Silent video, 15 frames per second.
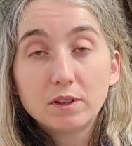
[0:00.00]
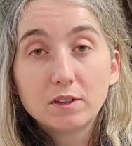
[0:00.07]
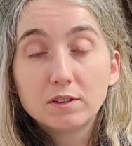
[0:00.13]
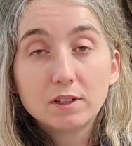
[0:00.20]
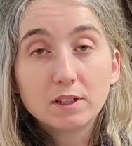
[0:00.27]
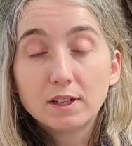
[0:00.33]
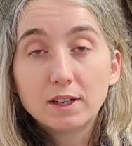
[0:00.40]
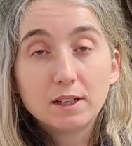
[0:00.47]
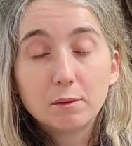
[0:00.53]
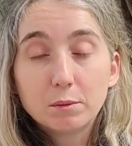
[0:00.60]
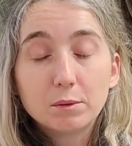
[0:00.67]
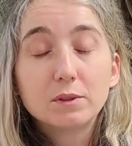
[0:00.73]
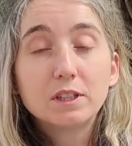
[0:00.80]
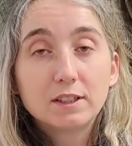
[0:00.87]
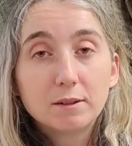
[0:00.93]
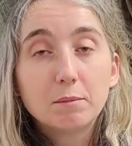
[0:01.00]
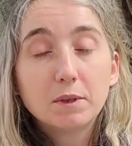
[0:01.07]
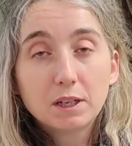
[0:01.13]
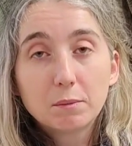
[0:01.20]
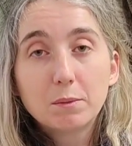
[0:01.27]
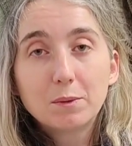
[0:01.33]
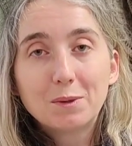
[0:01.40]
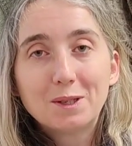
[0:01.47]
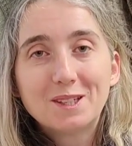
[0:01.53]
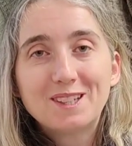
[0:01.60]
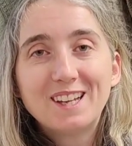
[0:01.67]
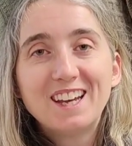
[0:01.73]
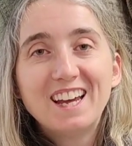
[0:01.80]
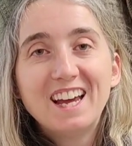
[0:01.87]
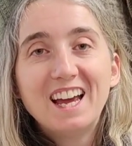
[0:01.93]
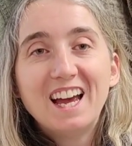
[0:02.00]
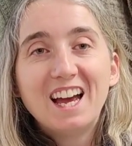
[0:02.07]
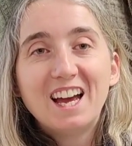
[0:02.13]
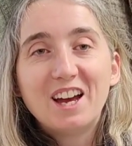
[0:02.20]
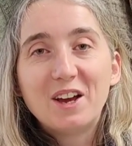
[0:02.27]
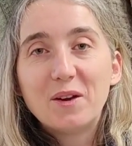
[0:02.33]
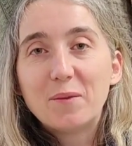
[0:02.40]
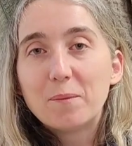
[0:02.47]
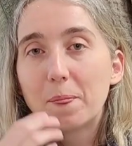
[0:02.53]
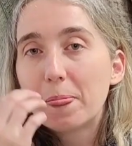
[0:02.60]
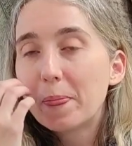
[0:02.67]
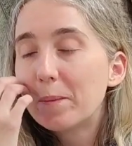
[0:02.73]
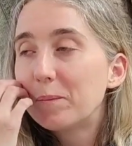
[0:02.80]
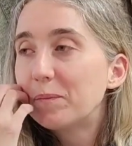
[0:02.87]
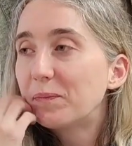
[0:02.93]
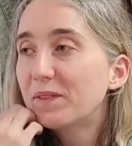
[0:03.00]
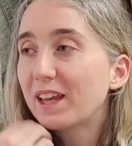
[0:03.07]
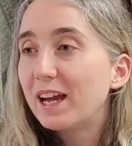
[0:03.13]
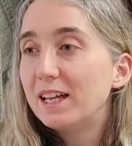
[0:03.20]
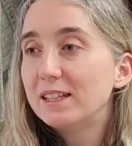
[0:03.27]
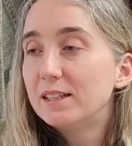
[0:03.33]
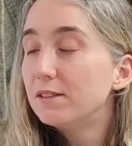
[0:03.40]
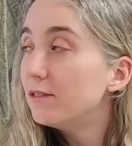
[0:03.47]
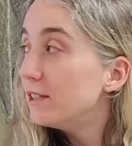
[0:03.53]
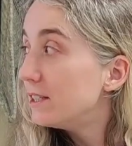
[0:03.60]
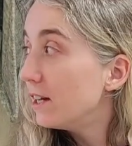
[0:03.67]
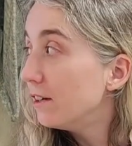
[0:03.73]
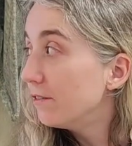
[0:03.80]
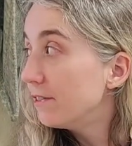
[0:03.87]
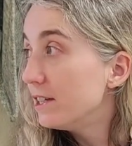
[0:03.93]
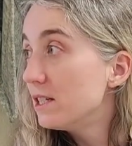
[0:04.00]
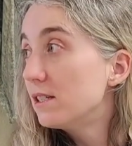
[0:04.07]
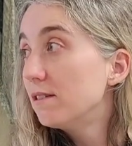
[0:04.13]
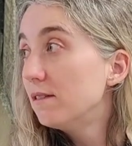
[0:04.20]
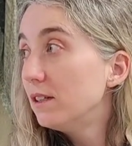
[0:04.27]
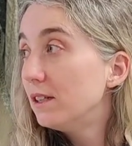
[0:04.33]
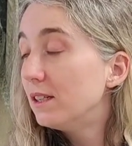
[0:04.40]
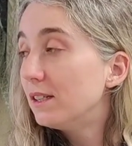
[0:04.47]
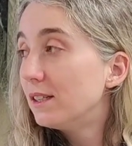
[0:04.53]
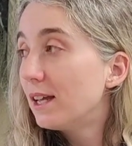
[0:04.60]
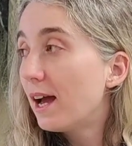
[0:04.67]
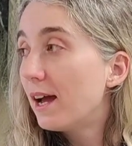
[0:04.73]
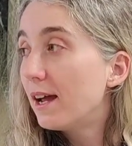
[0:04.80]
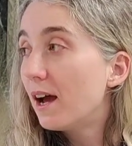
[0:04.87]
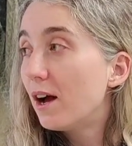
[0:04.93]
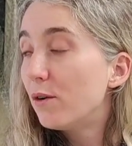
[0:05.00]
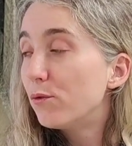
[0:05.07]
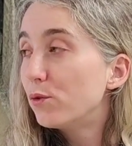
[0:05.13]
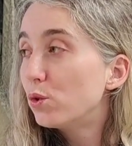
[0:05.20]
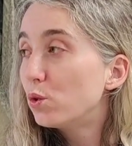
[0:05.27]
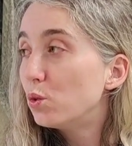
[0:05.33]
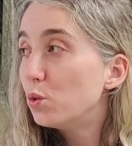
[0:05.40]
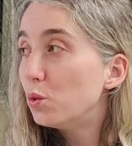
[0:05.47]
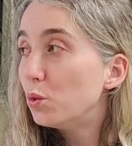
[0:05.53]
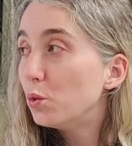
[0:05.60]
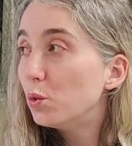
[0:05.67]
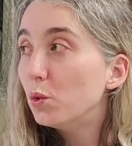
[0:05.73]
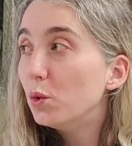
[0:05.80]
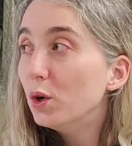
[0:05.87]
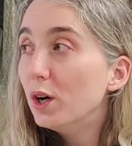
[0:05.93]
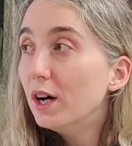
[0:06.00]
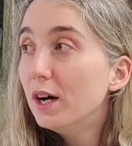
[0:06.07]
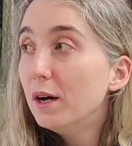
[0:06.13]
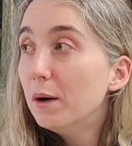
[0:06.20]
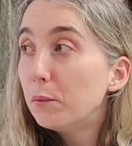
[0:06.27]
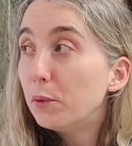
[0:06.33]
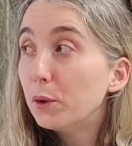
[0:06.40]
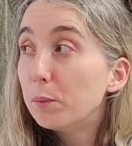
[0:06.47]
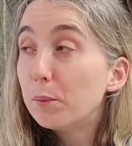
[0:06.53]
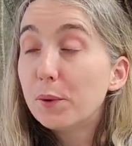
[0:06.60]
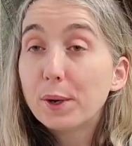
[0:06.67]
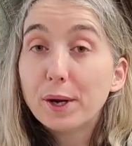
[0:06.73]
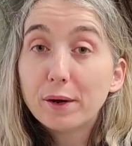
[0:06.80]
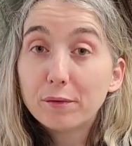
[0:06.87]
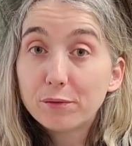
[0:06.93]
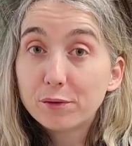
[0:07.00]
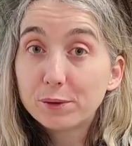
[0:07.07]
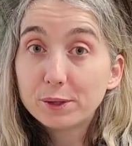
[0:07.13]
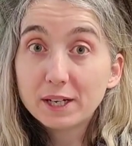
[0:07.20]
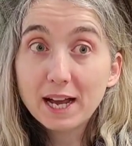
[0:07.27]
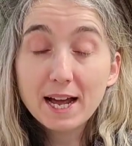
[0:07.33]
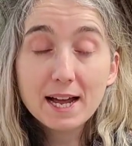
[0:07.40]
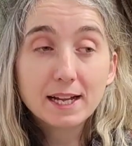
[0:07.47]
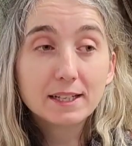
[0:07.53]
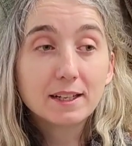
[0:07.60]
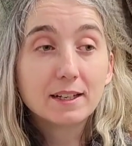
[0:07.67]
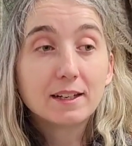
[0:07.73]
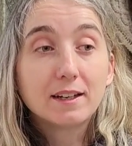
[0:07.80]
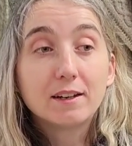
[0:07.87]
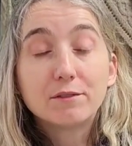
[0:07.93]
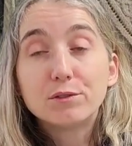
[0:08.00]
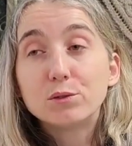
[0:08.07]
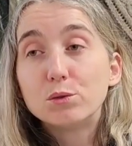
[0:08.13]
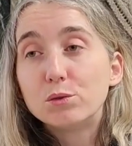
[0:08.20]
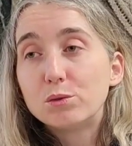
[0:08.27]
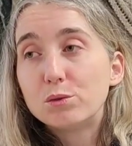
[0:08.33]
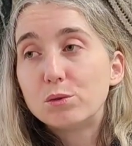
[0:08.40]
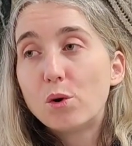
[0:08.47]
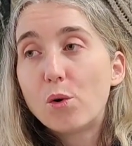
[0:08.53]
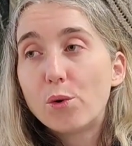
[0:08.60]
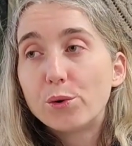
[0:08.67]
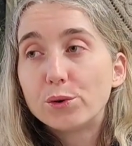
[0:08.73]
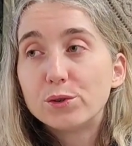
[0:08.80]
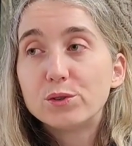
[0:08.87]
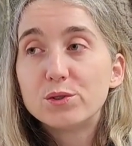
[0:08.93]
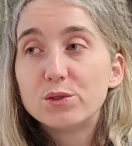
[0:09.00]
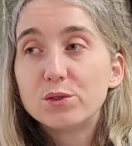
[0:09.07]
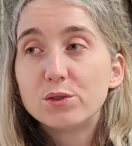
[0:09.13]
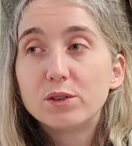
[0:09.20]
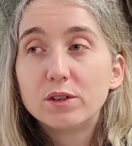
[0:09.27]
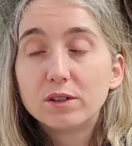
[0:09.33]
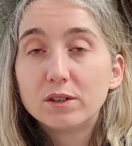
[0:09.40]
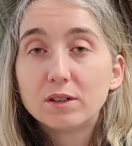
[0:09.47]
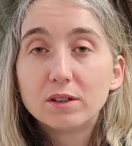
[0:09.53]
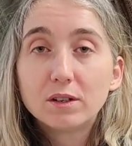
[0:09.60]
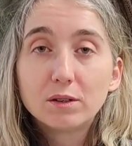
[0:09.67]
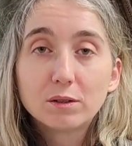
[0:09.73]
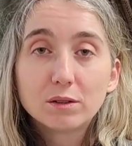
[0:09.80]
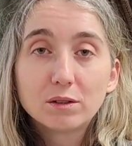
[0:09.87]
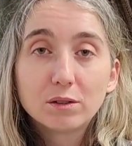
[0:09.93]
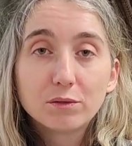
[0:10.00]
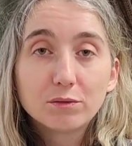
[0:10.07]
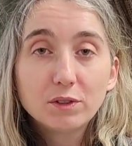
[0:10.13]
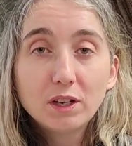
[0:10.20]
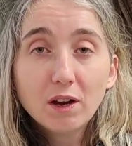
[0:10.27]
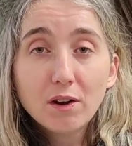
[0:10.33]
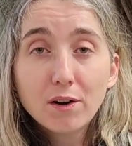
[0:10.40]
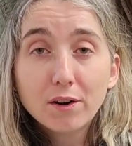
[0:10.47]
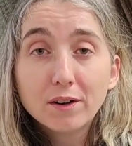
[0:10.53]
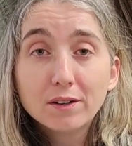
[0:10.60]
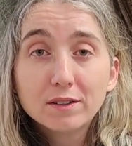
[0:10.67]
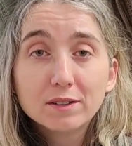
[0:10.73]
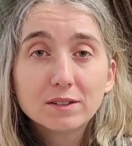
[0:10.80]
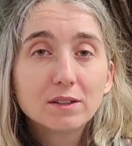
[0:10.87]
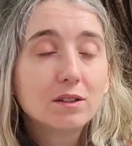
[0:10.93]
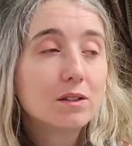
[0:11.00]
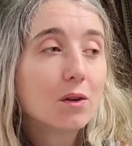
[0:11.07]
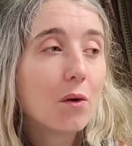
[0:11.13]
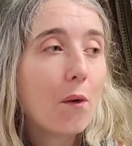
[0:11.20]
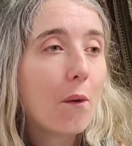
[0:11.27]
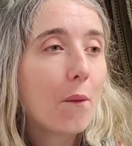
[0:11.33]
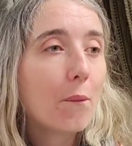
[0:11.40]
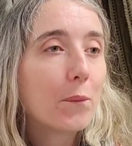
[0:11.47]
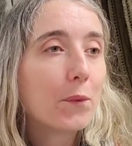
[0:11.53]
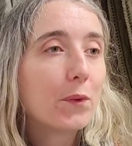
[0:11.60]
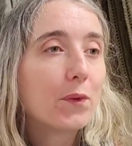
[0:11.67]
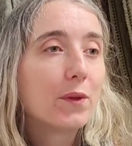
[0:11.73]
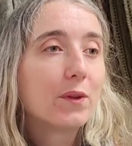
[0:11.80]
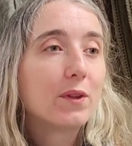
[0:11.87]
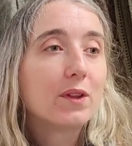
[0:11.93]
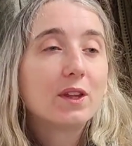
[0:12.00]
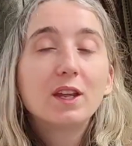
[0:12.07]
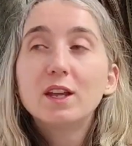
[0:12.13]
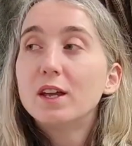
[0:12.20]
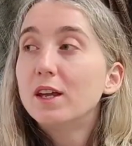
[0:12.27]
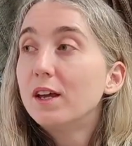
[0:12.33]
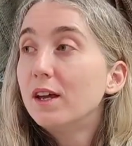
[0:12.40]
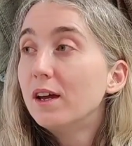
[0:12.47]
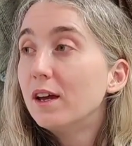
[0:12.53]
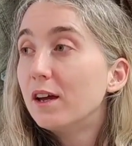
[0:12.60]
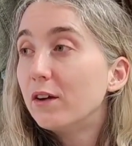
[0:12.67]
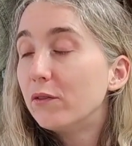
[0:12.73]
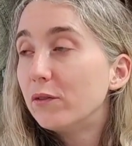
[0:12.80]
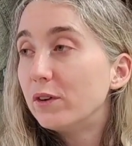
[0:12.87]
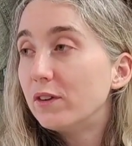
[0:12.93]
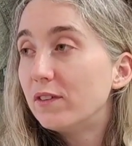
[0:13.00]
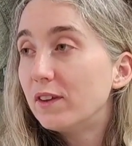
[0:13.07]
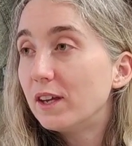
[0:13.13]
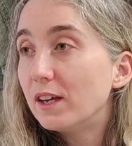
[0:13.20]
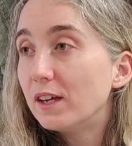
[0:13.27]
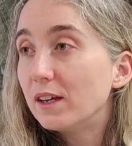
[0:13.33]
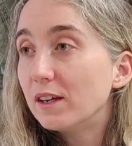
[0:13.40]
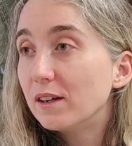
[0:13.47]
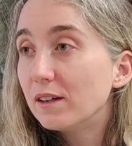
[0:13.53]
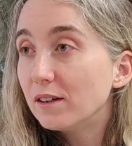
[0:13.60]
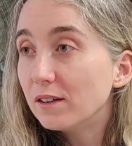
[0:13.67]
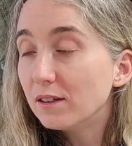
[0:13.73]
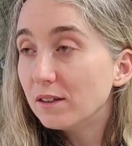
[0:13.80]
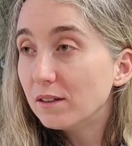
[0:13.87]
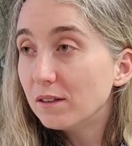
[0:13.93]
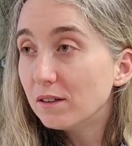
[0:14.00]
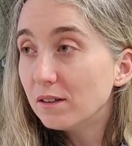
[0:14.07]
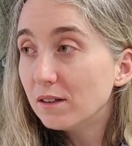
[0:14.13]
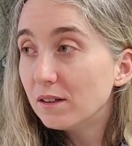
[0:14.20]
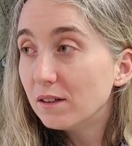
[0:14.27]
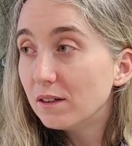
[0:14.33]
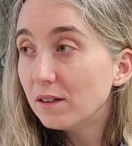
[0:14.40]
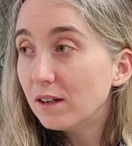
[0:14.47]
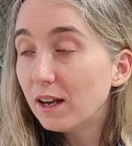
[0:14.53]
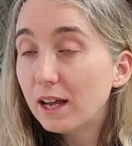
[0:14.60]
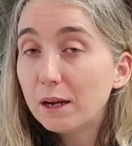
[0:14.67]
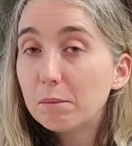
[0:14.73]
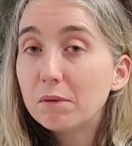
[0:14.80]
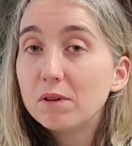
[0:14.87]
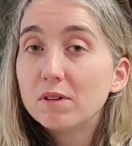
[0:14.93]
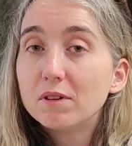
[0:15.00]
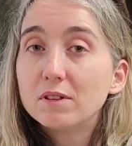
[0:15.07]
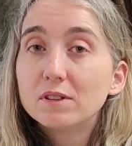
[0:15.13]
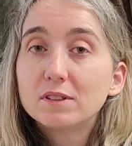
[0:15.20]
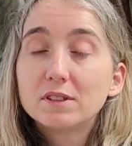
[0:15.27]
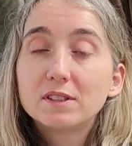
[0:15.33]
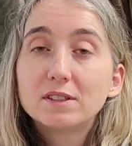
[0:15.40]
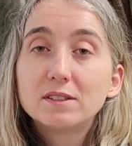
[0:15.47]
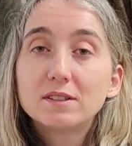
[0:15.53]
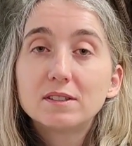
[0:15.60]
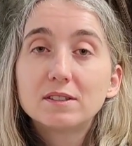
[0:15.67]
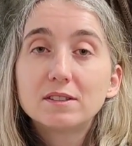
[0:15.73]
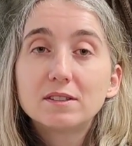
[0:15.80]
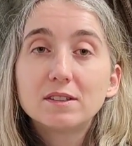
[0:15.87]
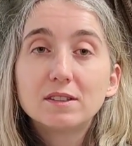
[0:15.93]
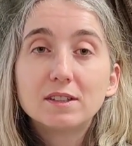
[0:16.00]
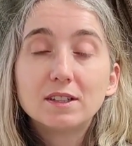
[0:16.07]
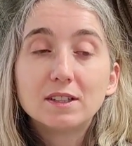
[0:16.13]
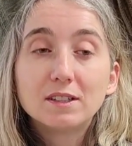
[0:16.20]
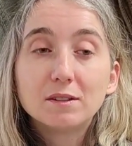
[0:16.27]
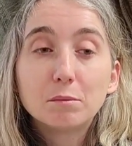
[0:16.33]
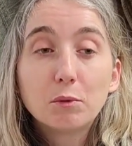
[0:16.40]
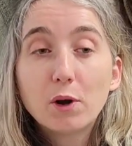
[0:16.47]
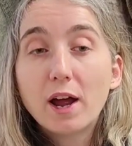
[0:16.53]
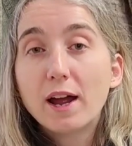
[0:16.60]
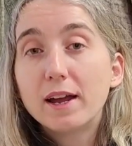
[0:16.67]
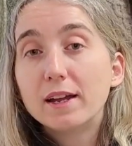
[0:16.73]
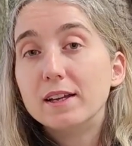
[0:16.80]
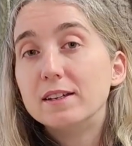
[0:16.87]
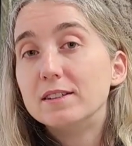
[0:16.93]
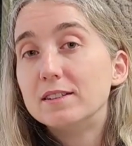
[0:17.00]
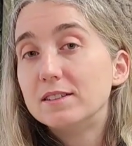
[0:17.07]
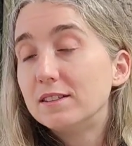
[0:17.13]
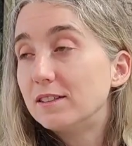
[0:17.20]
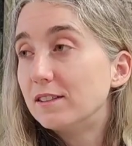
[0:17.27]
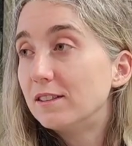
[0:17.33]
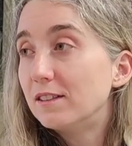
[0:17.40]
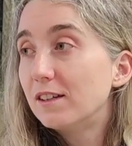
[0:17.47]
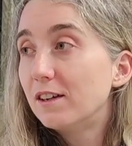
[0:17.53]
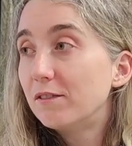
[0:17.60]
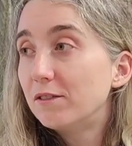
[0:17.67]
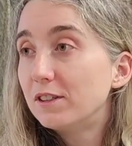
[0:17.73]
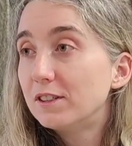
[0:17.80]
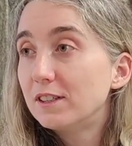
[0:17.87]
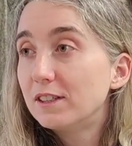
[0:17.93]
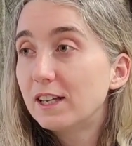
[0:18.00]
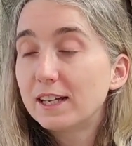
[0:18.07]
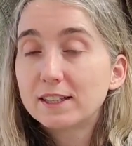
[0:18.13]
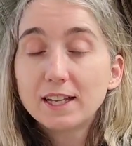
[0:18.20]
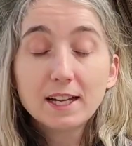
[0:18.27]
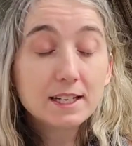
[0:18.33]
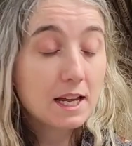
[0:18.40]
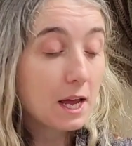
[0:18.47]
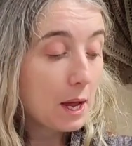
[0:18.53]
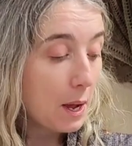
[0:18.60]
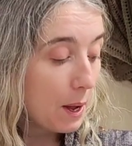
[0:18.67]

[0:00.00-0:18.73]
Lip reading: It's not a little booth, it's a big booth at the Swiss Yarn Festival, and I have to prepare for that. I have to order a lot of yarns and tops and everything labeled and priced and everything like that.